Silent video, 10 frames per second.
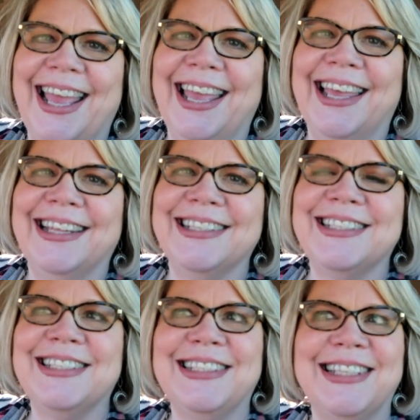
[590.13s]

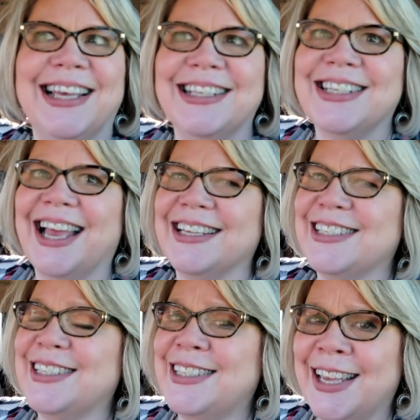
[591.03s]
and such
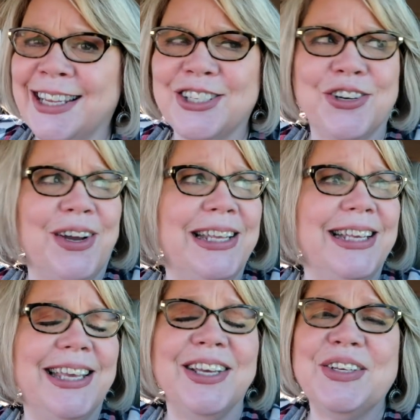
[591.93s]
got such
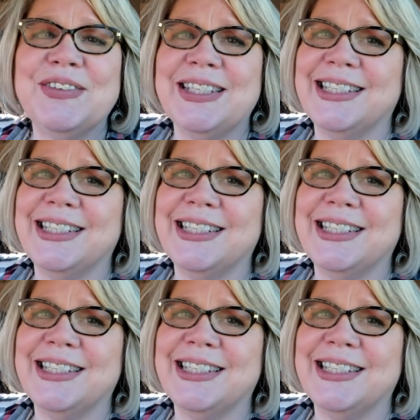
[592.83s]
great gifts,